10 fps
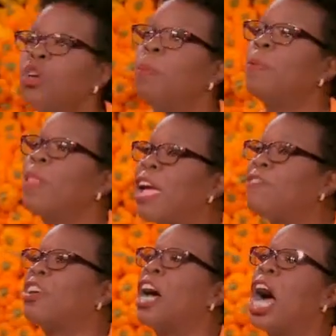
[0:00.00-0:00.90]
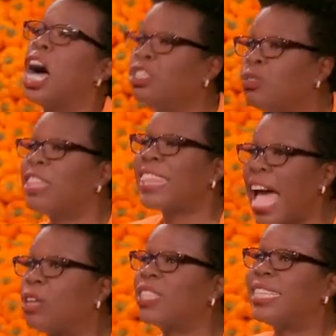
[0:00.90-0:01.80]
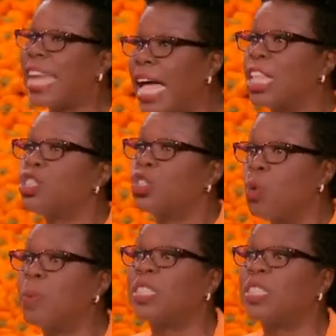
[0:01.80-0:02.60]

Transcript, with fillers: you'll be playing for the $100,000 Super